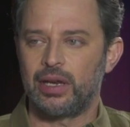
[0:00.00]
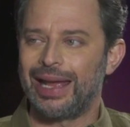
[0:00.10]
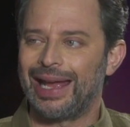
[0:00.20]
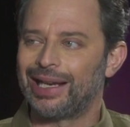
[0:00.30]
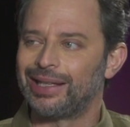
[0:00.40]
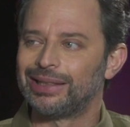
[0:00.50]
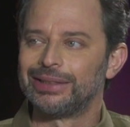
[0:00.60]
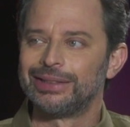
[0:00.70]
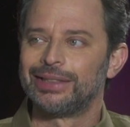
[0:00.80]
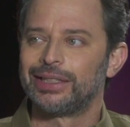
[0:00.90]
and
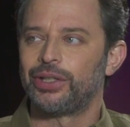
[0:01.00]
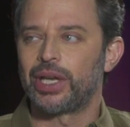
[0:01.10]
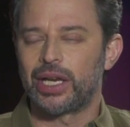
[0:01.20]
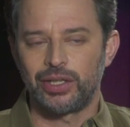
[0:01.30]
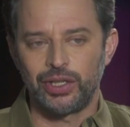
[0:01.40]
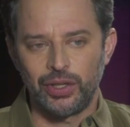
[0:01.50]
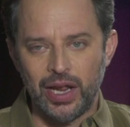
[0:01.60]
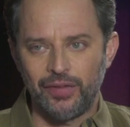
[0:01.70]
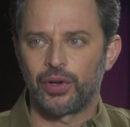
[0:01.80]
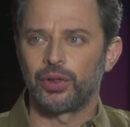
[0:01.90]
you
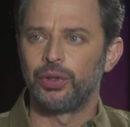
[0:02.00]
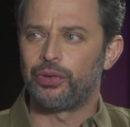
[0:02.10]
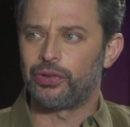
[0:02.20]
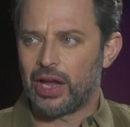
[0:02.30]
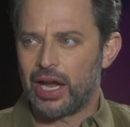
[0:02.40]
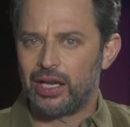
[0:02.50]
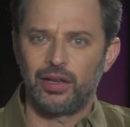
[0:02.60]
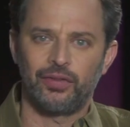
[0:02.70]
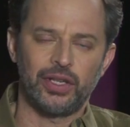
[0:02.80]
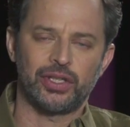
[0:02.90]
never lose sight
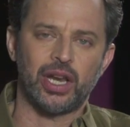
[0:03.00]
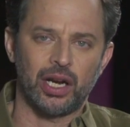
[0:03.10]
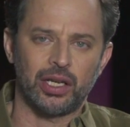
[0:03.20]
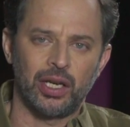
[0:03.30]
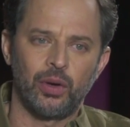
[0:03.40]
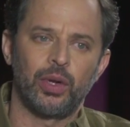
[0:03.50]
of each character.